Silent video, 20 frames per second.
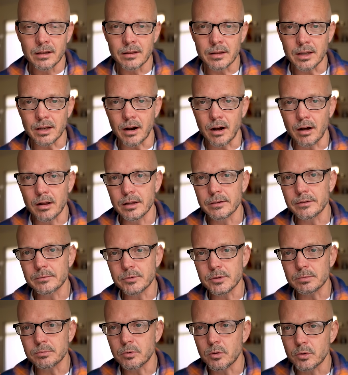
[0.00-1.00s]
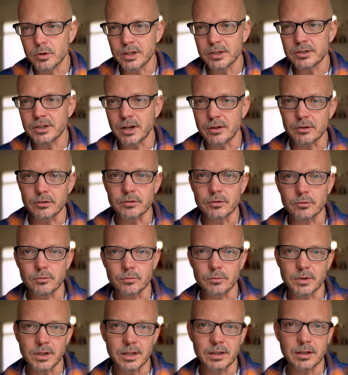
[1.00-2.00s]
that all of them support each other to
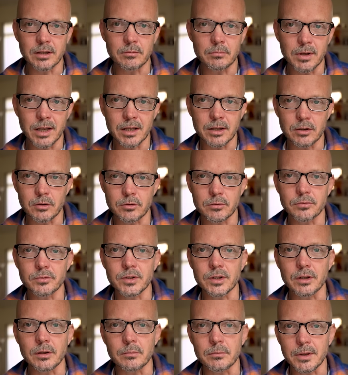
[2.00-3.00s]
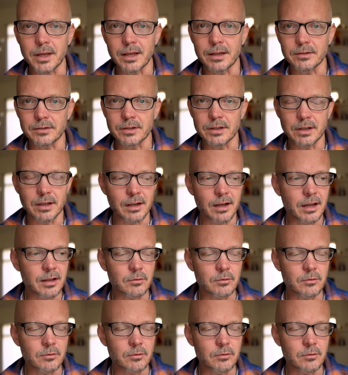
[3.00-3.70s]
really make you feel amazing